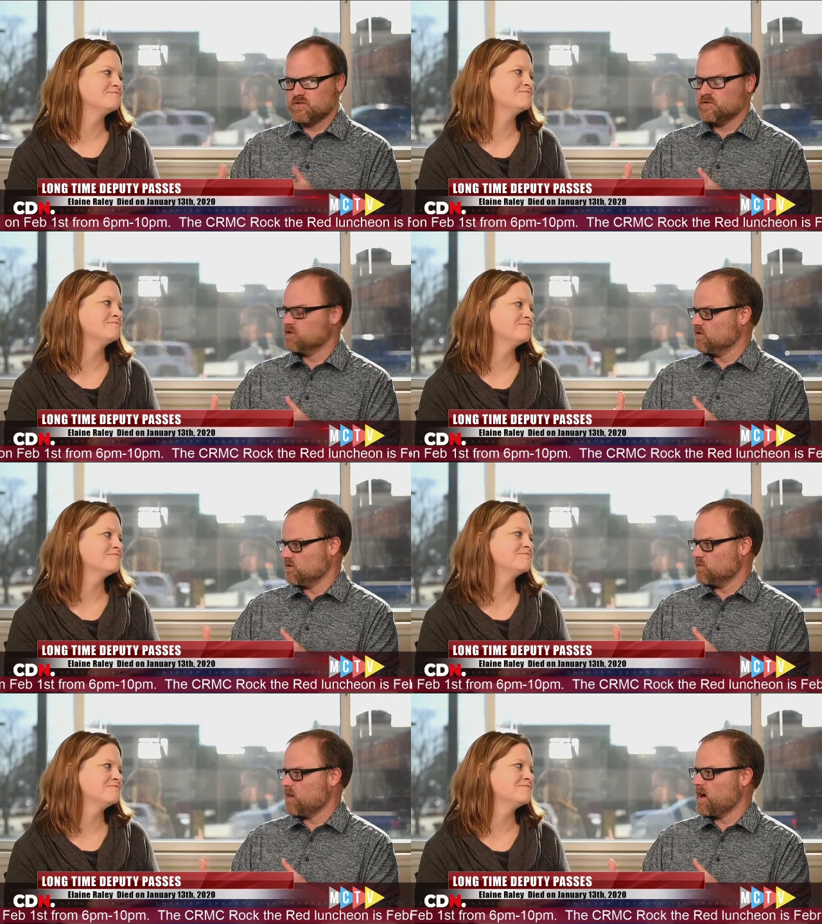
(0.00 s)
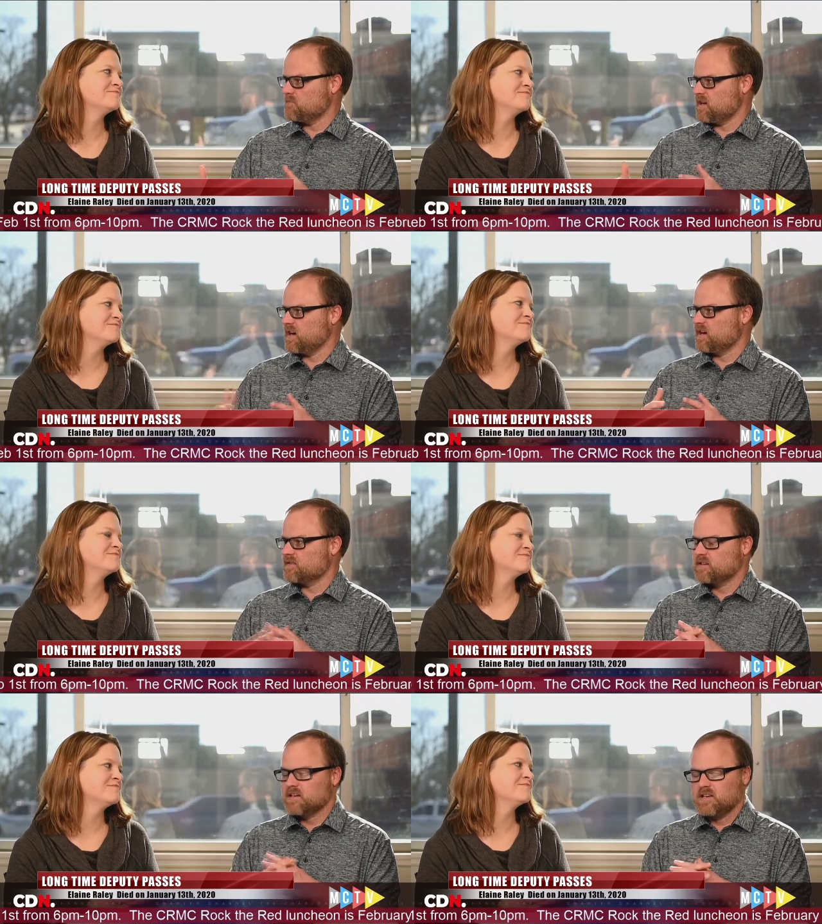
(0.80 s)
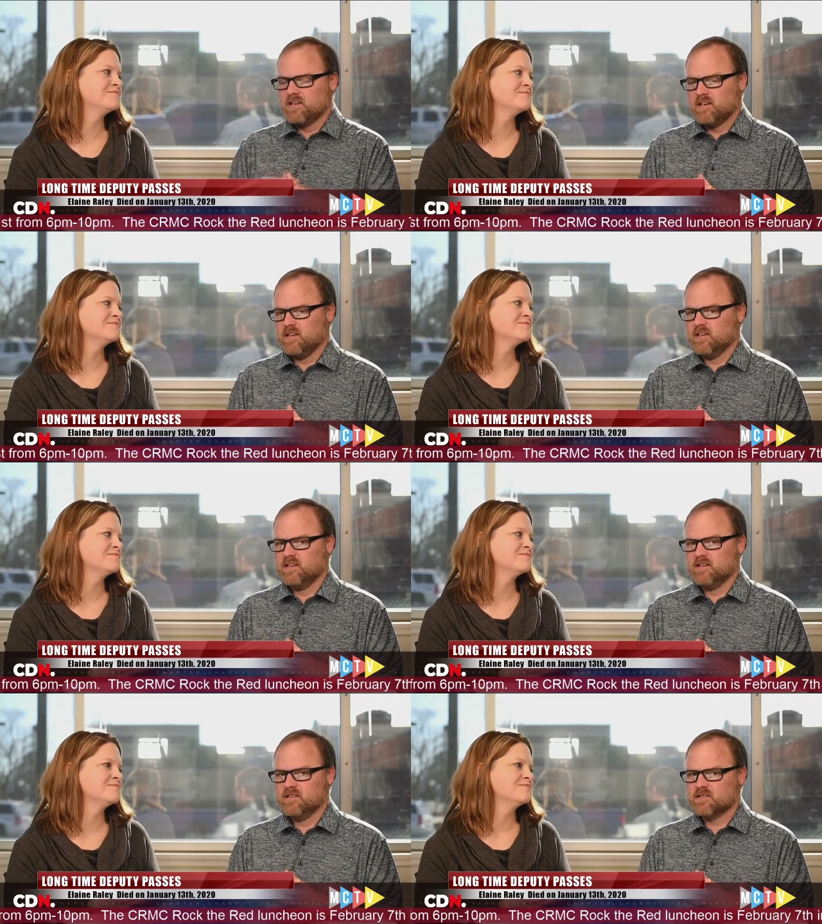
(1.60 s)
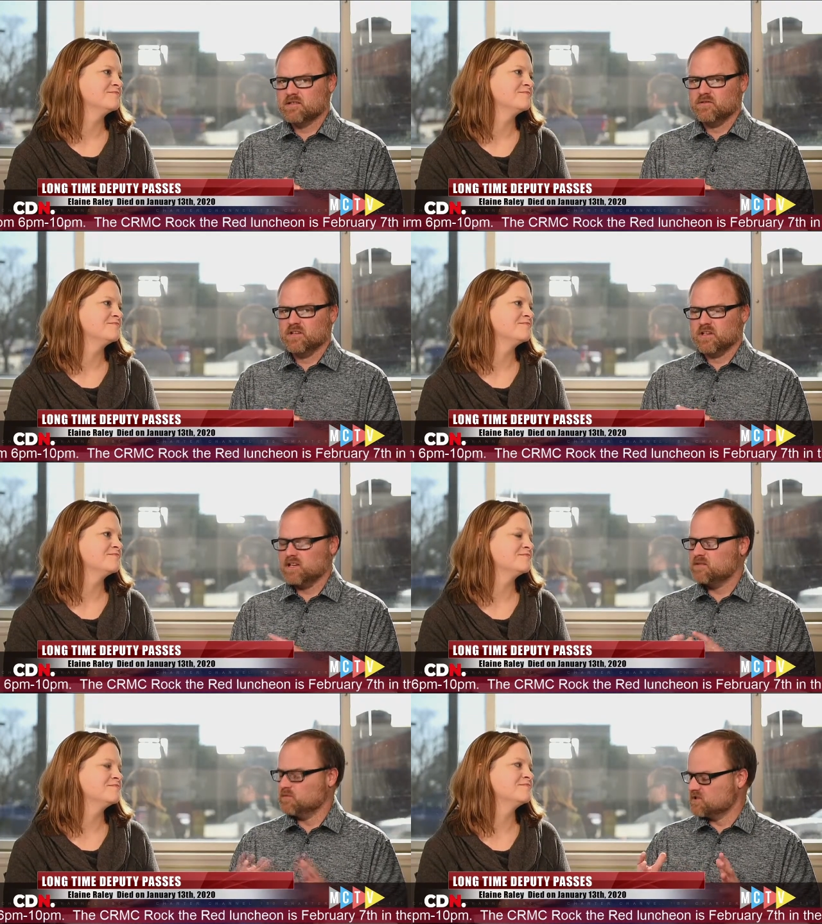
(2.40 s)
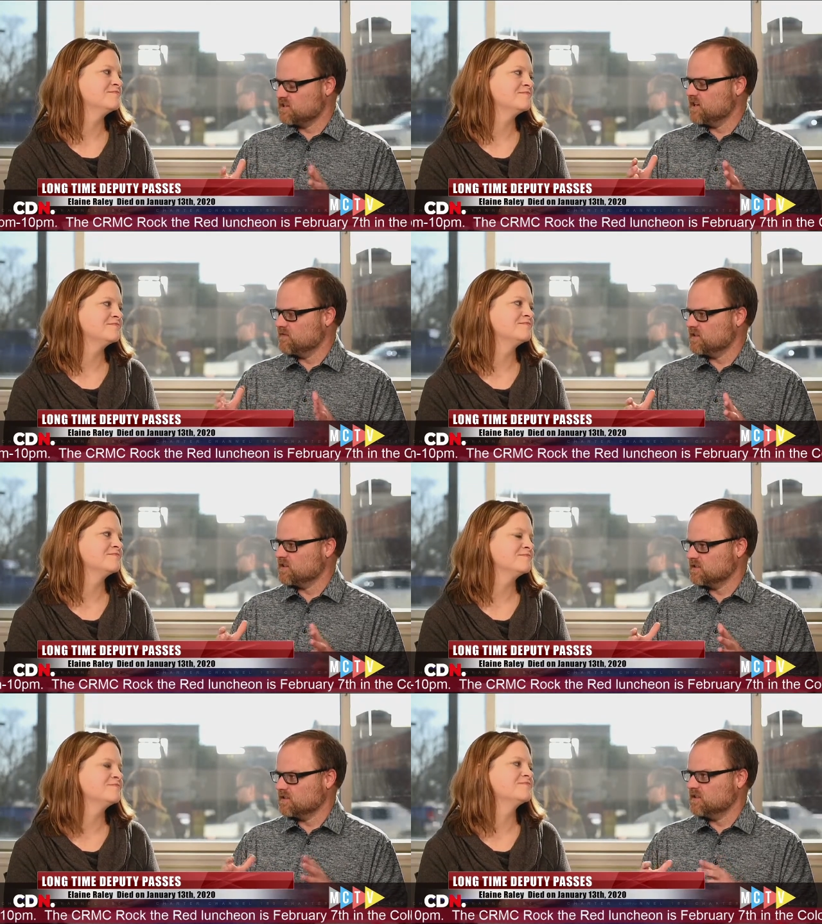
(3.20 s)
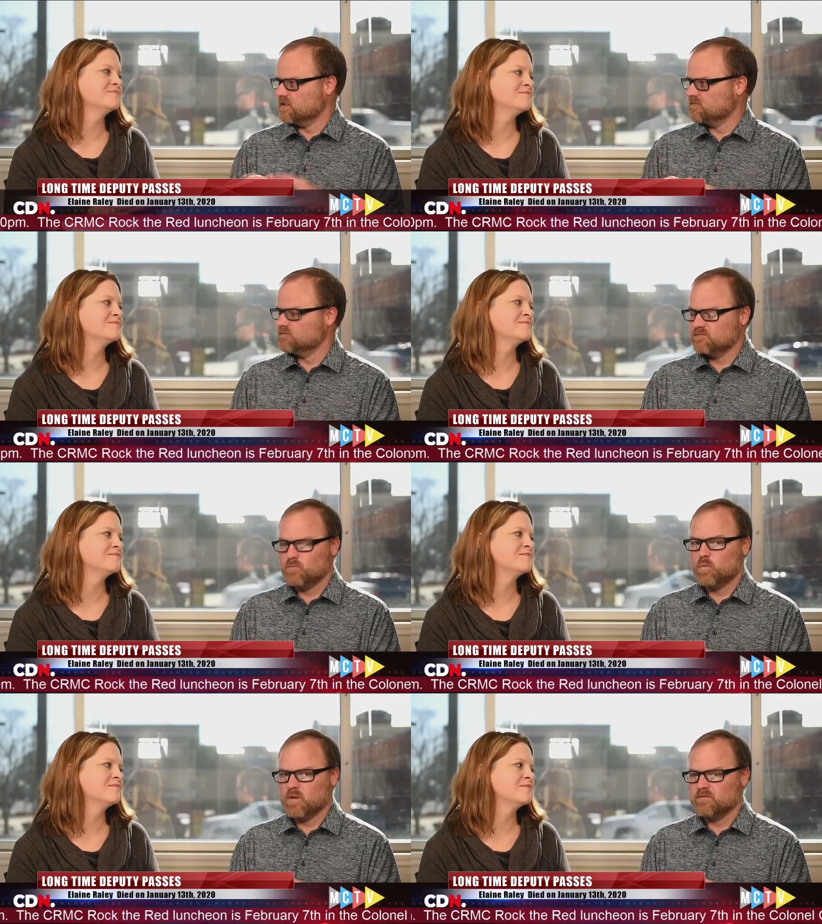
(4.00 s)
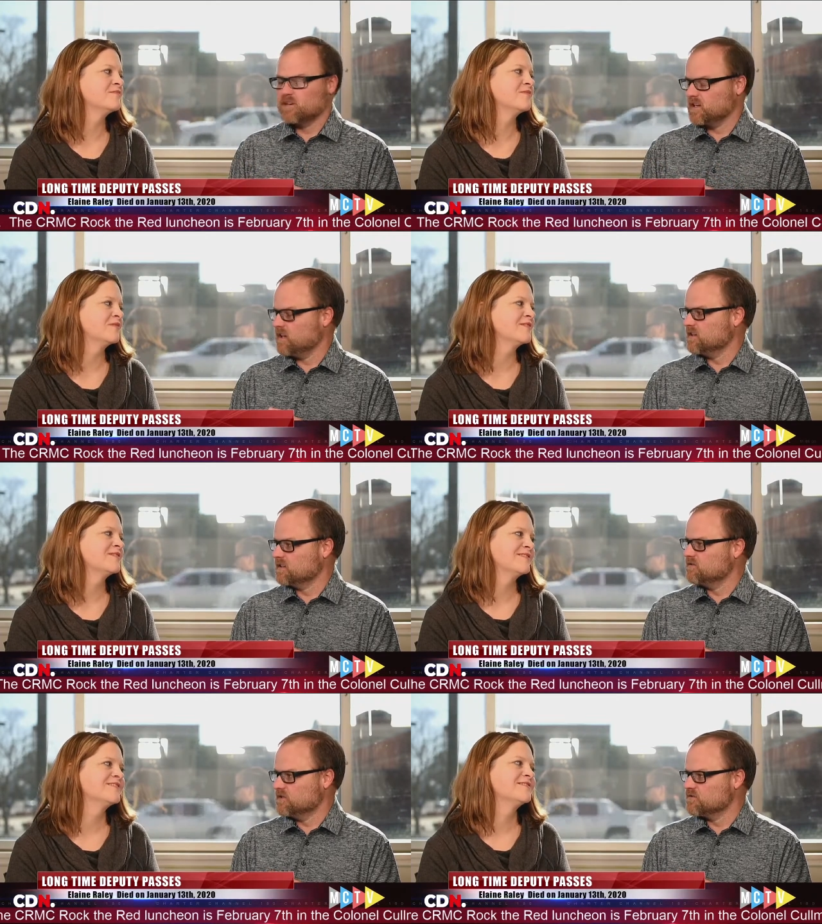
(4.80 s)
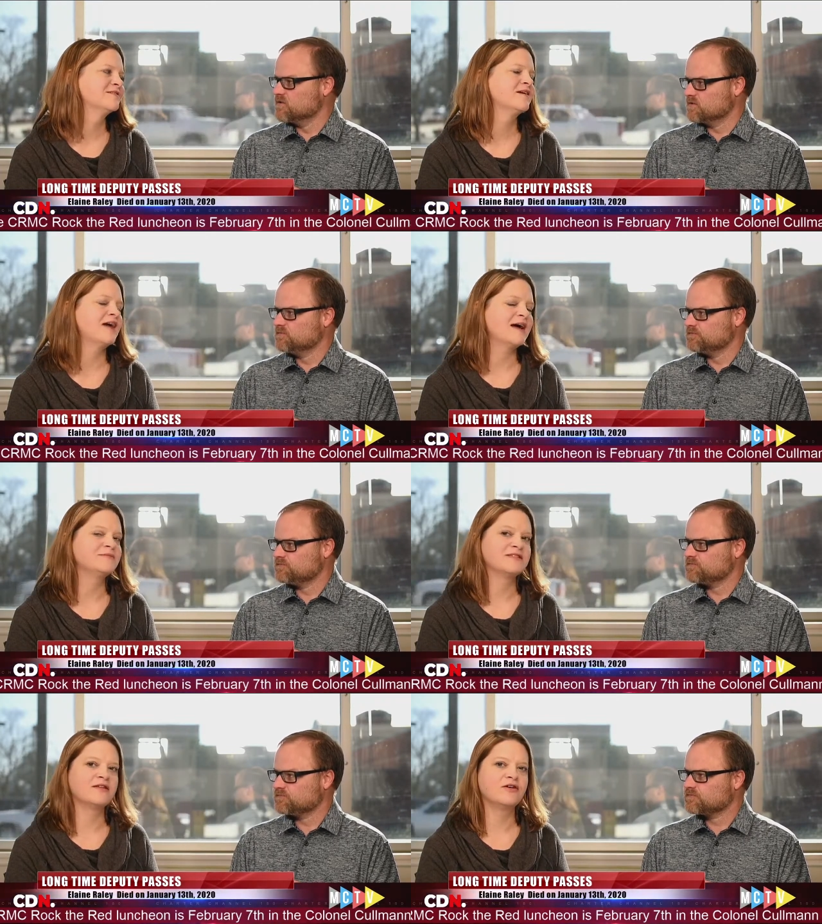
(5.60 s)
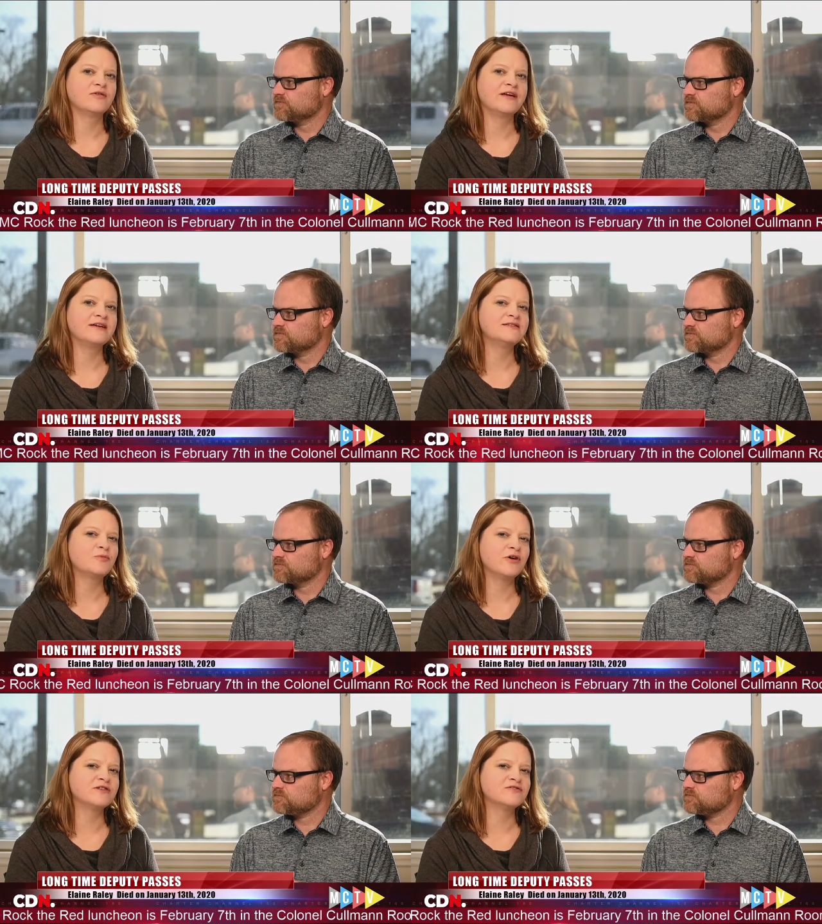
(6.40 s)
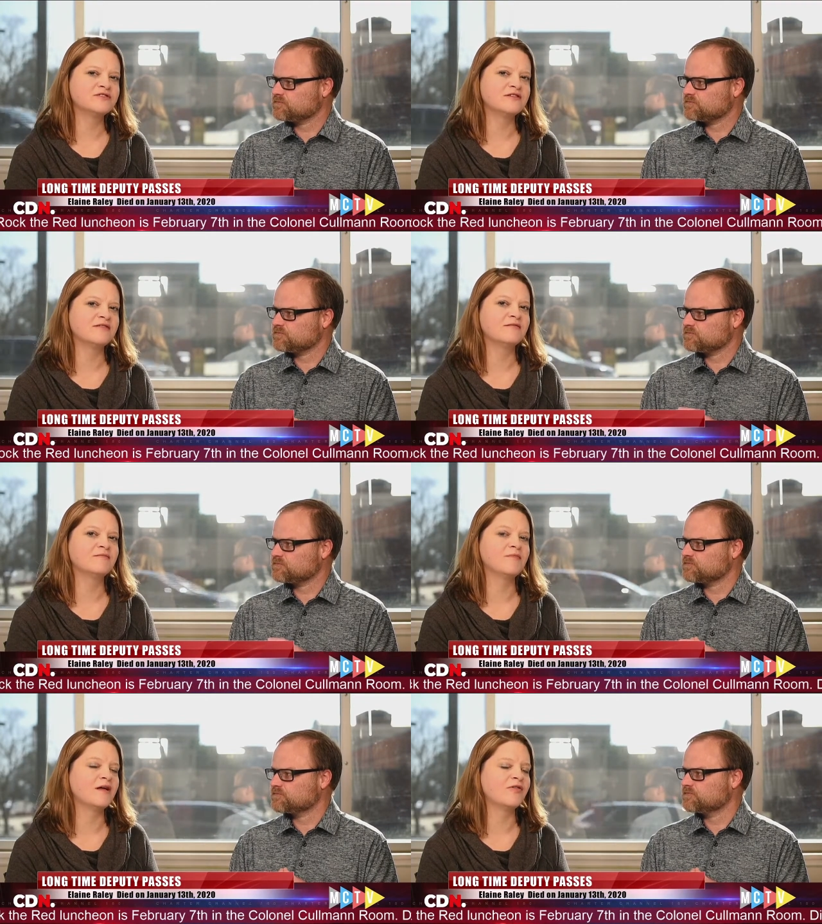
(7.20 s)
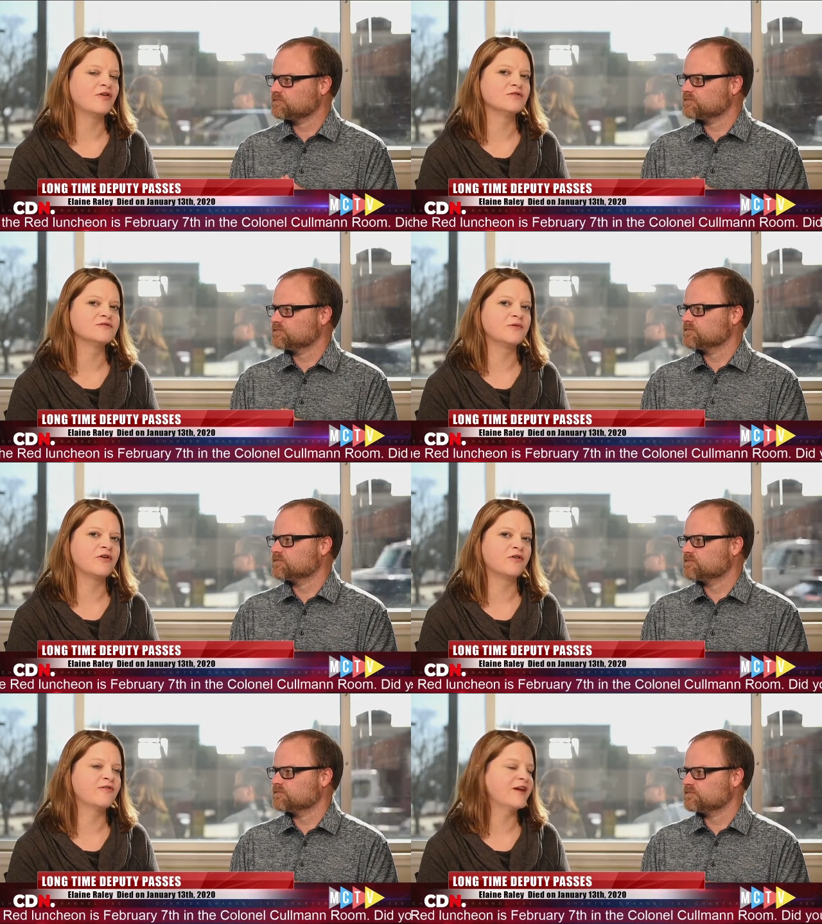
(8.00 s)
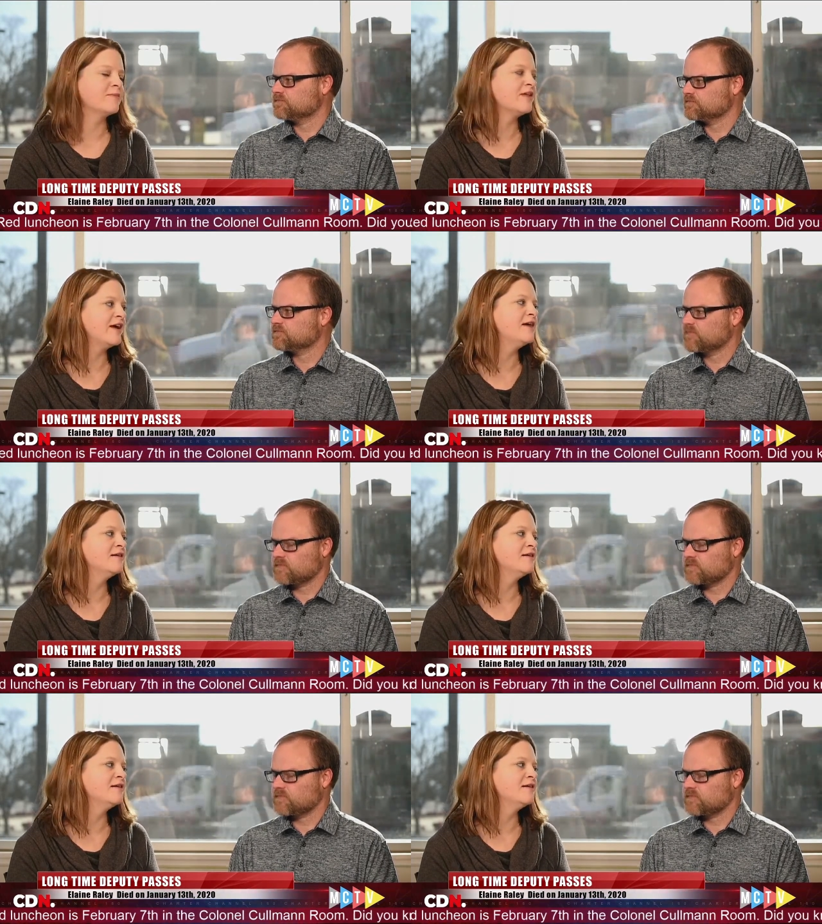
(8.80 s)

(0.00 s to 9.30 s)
Speaker 1: they're on the right path and uh, so elaine was definitely a um, one of a kind individual
Speaker 2: absolutely so prayers and thoughts with her family